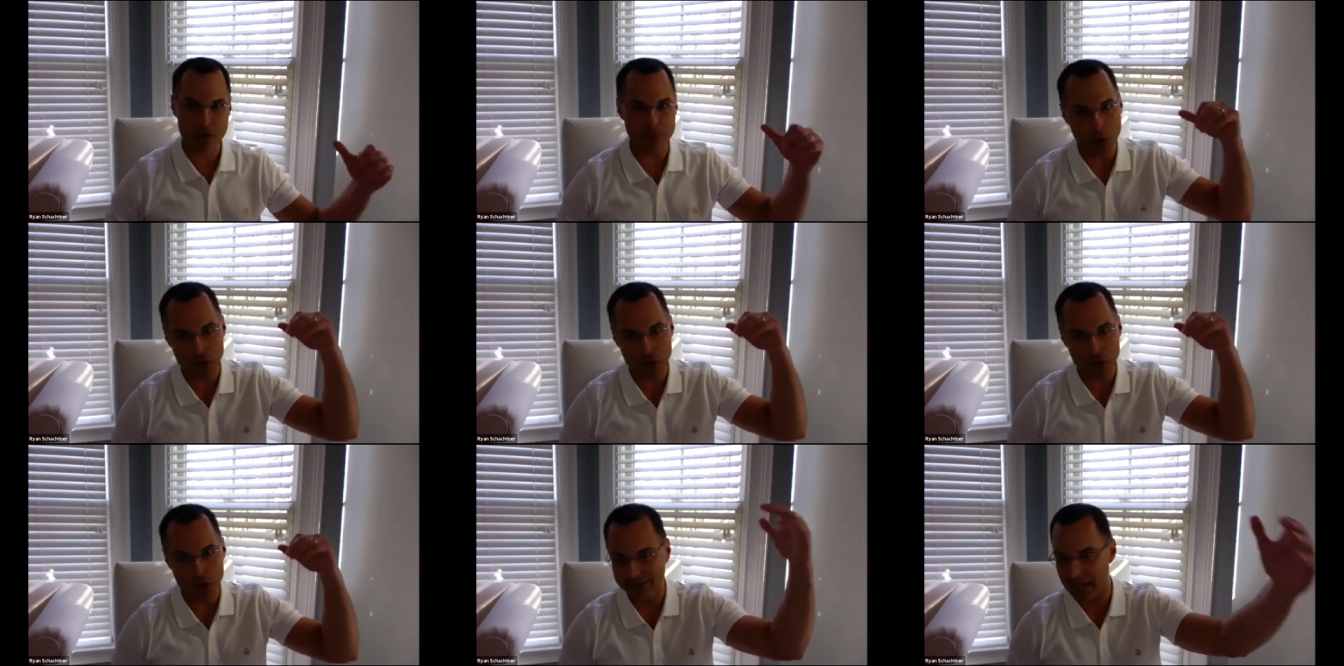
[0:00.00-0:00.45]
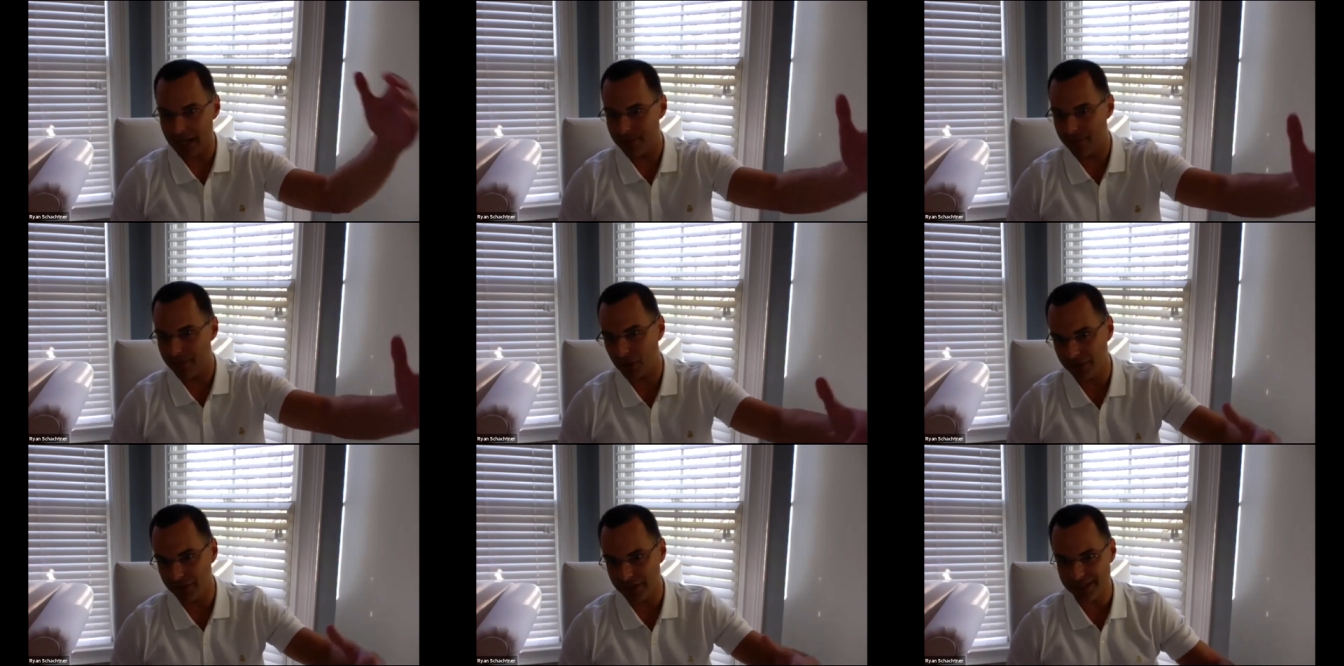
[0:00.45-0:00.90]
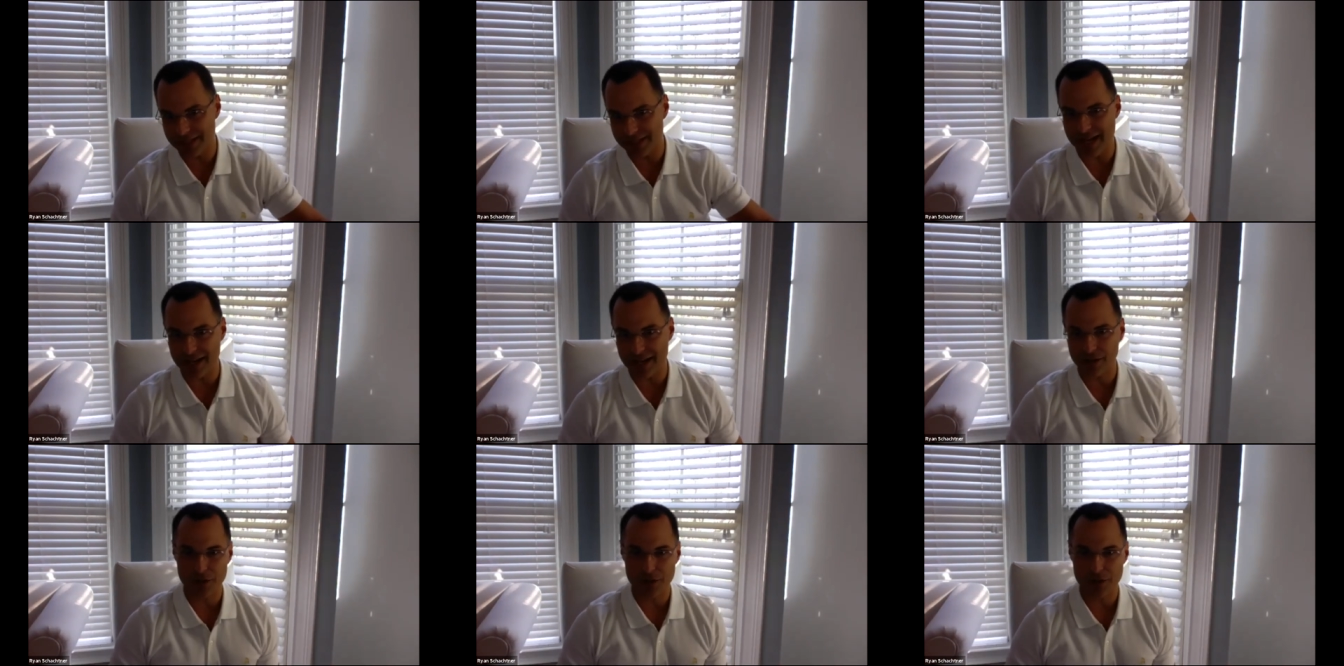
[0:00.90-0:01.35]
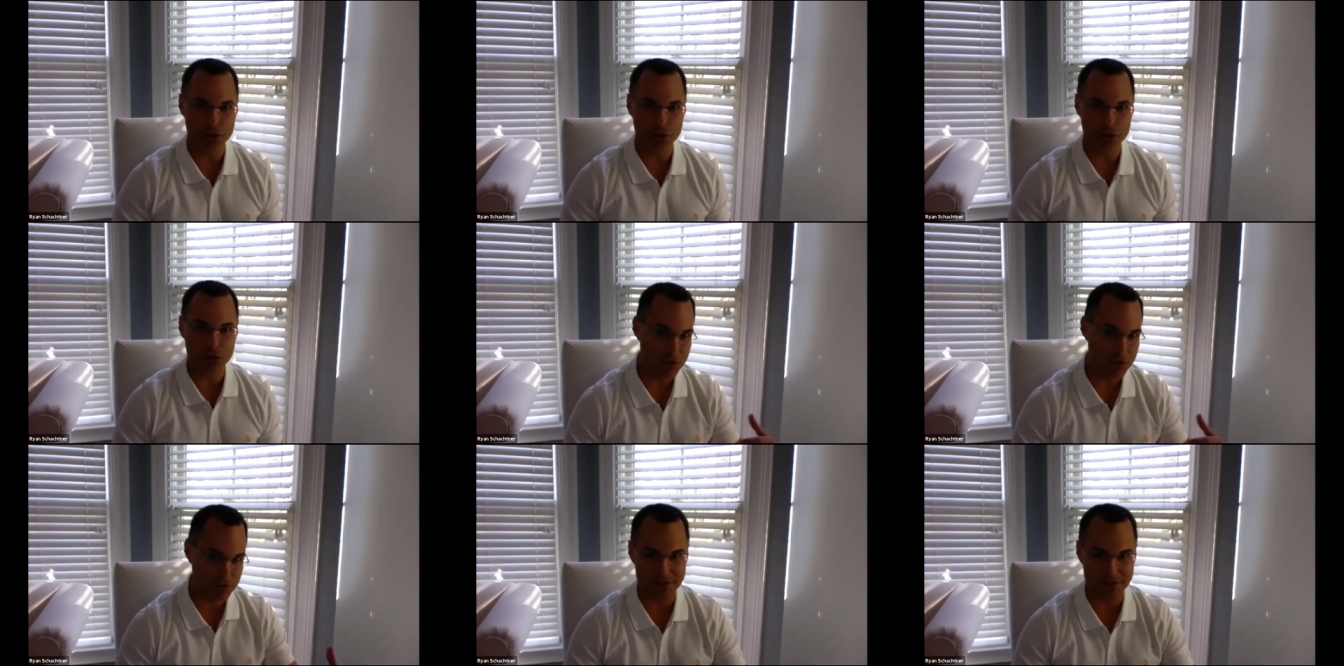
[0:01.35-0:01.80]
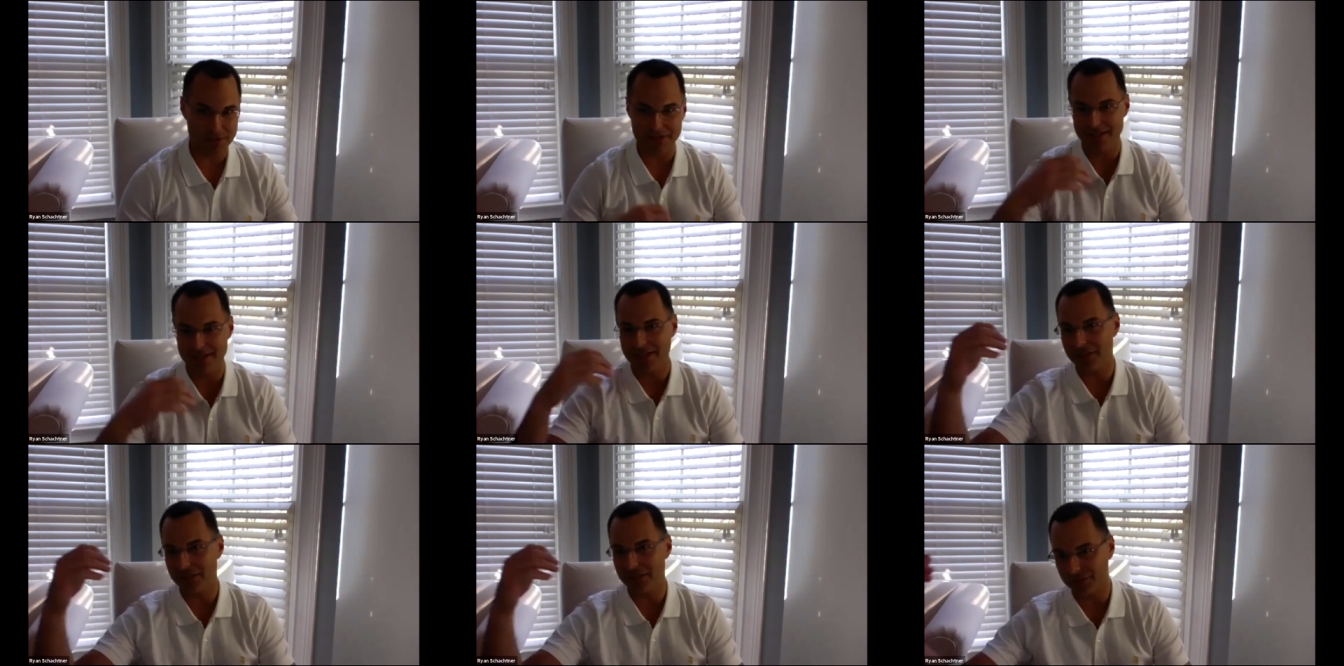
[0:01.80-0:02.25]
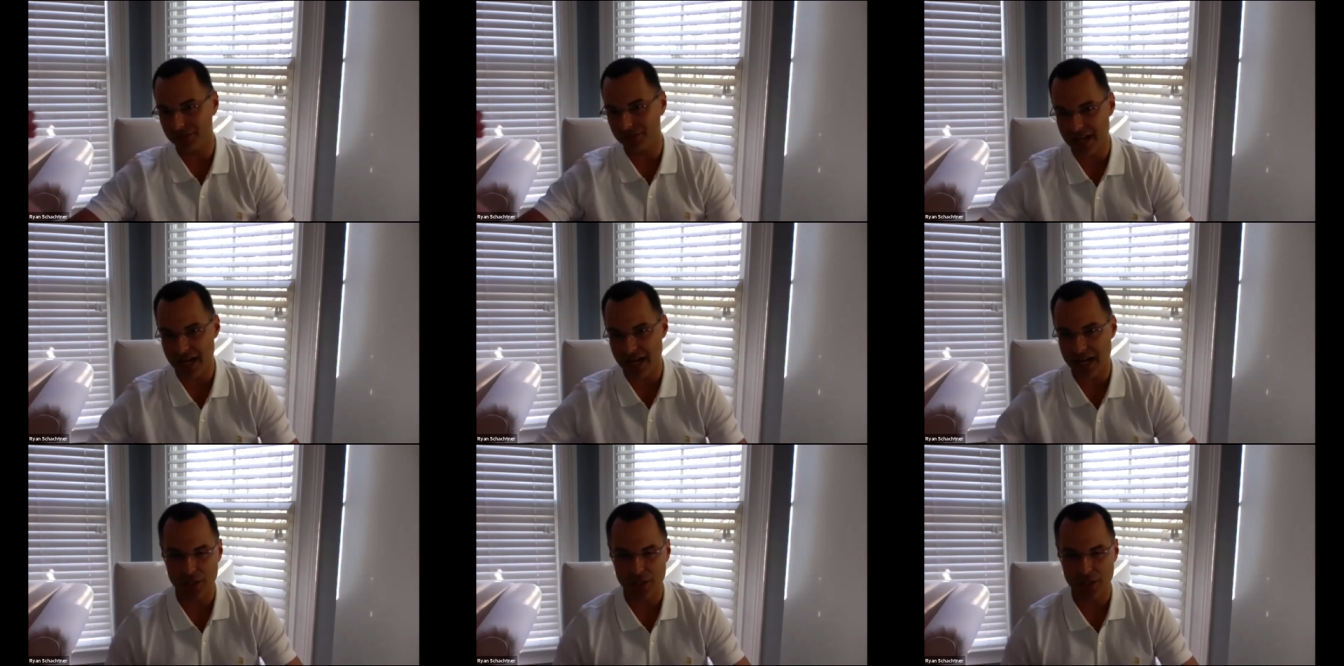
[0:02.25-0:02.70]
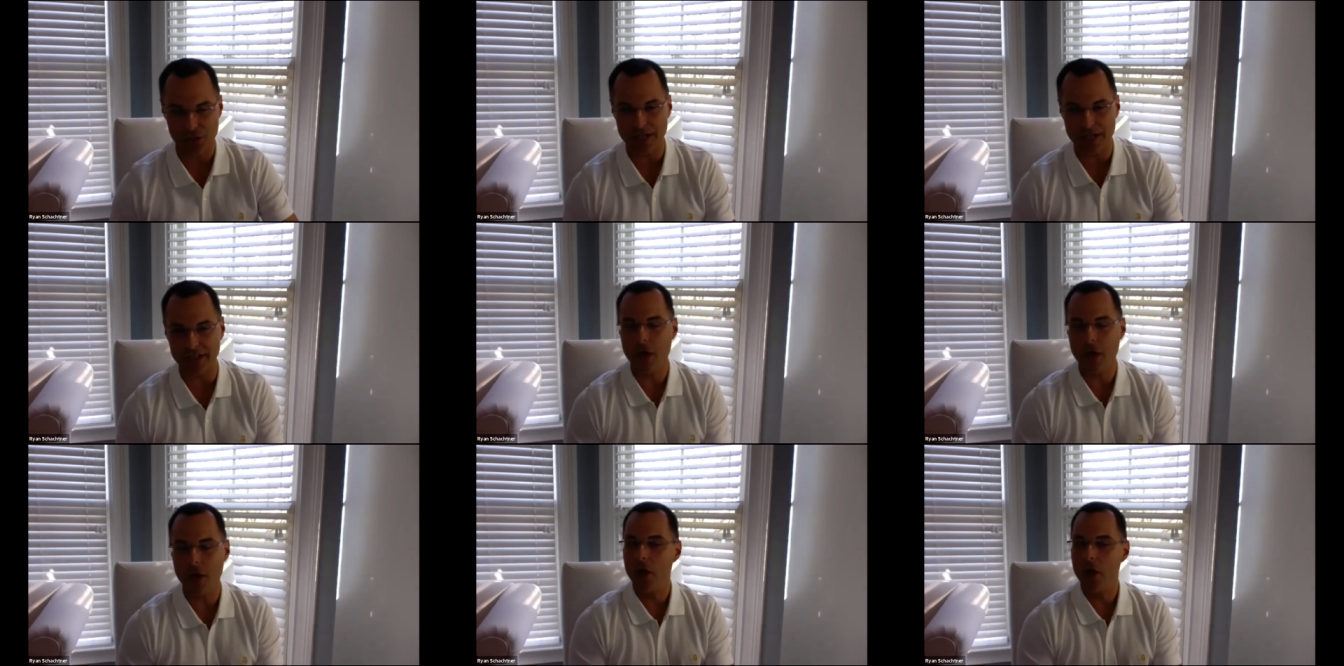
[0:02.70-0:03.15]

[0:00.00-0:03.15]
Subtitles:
multi-million dollar endorsement deals, contract.